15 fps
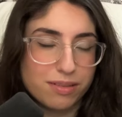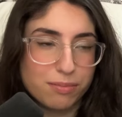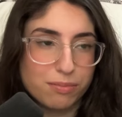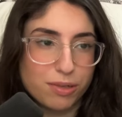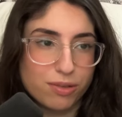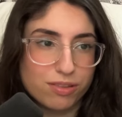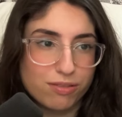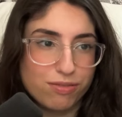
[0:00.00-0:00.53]

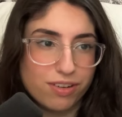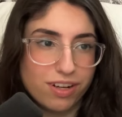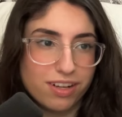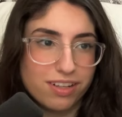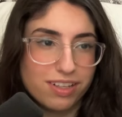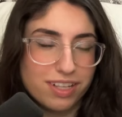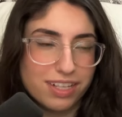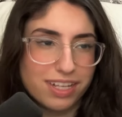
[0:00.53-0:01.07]
Broke the fall,
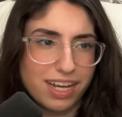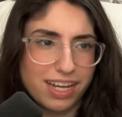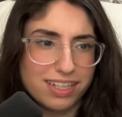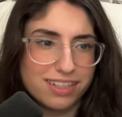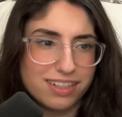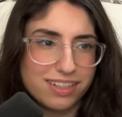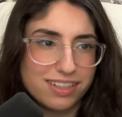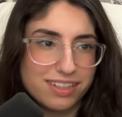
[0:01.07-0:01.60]

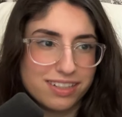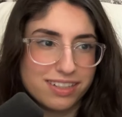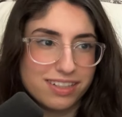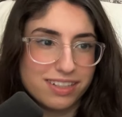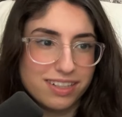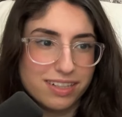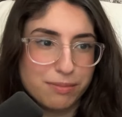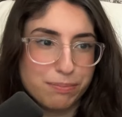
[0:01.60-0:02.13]
kinda.
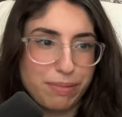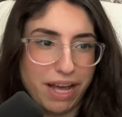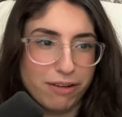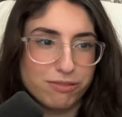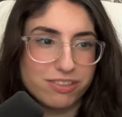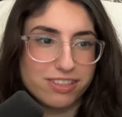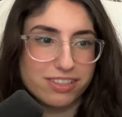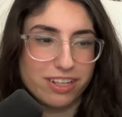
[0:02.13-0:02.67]

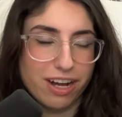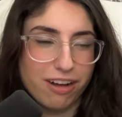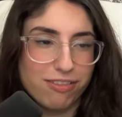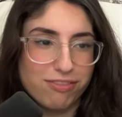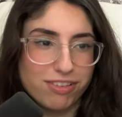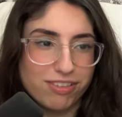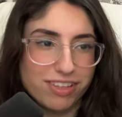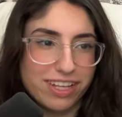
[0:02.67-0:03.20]
Bounced
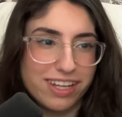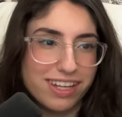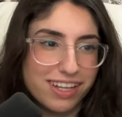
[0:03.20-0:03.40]
off of it.